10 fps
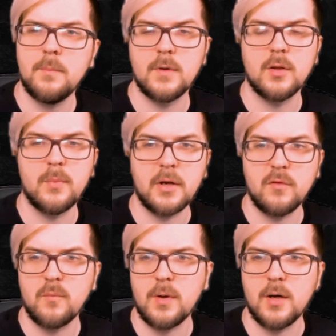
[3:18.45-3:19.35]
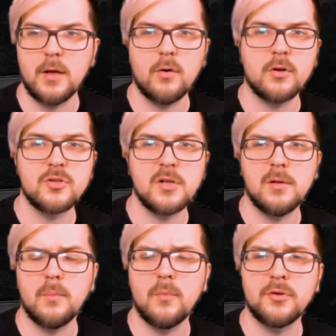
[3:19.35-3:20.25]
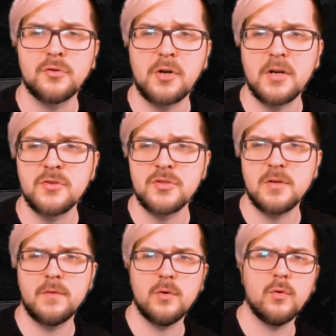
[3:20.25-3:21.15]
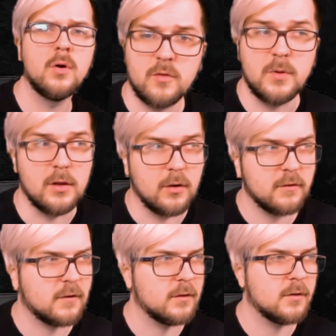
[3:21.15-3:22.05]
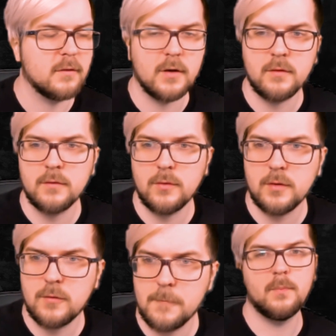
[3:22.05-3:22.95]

That part of my original Modern Horizons review has been lost, I don't have access to it.